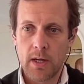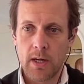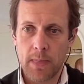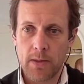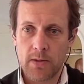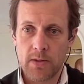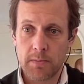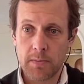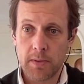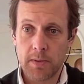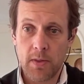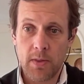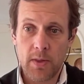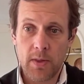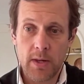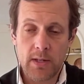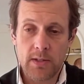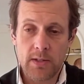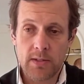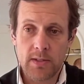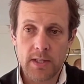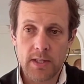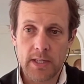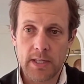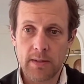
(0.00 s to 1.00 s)
some of the
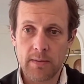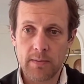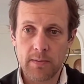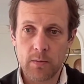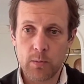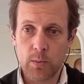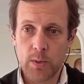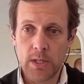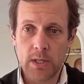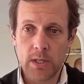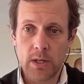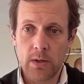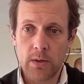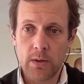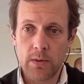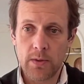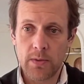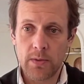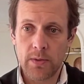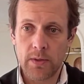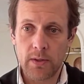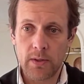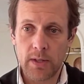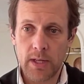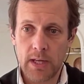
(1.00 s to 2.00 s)
things that we know that
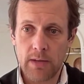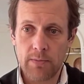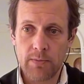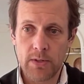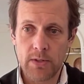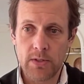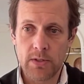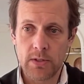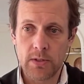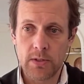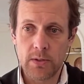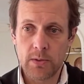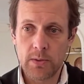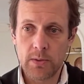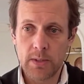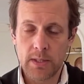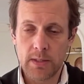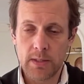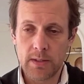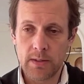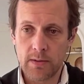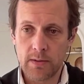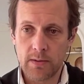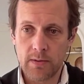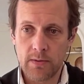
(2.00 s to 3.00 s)
they'll have to do
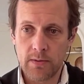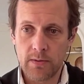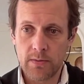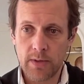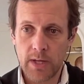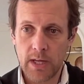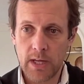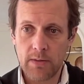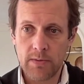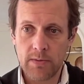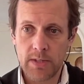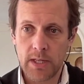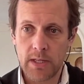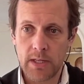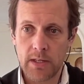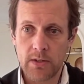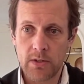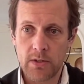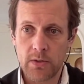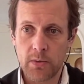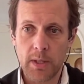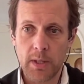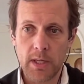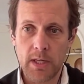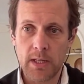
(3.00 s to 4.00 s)
in 5, 10,
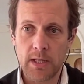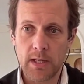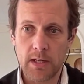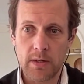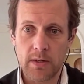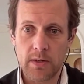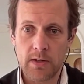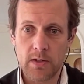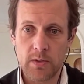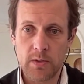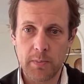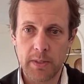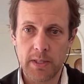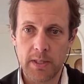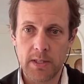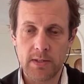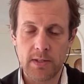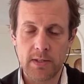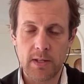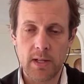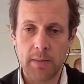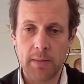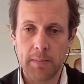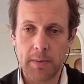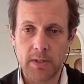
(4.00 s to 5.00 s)
20 years because
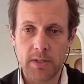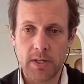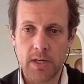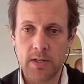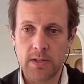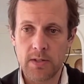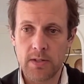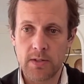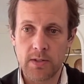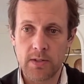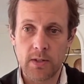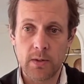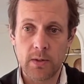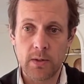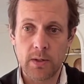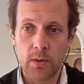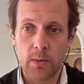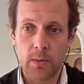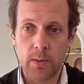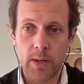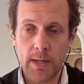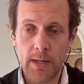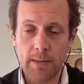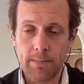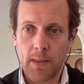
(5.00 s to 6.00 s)
climate change isn't going
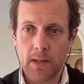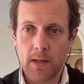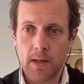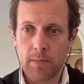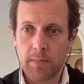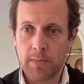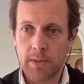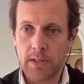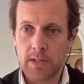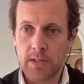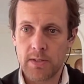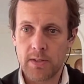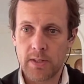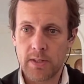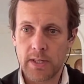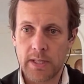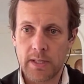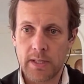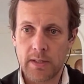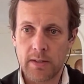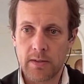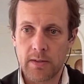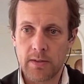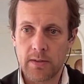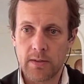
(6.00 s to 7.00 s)
away. Companies that
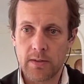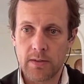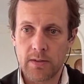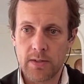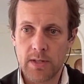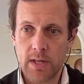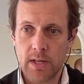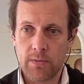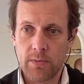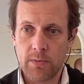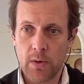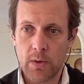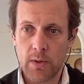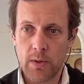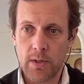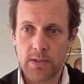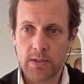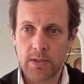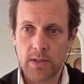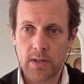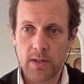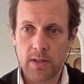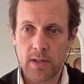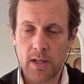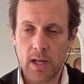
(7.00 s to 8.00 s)
stay focused
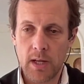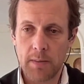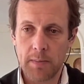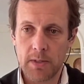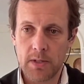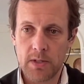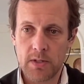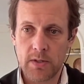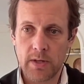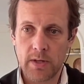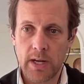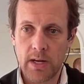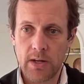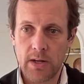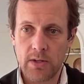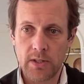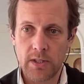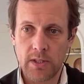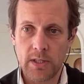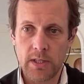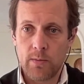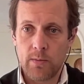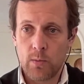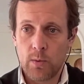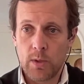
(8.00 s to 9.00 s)
on climate
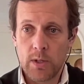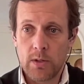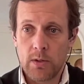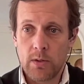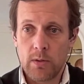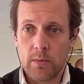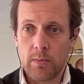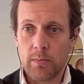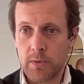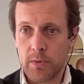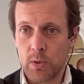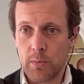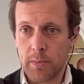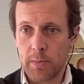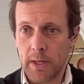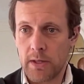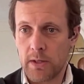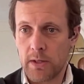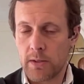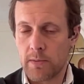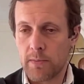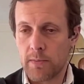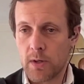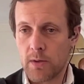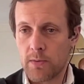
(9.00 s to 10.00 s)
strategy will do
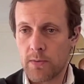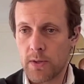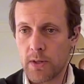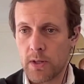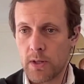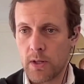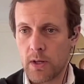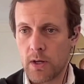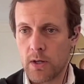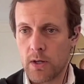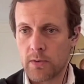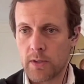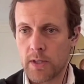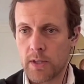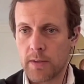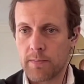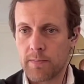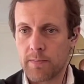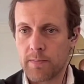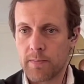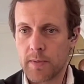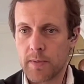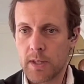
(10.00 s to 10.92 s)
better over the long run.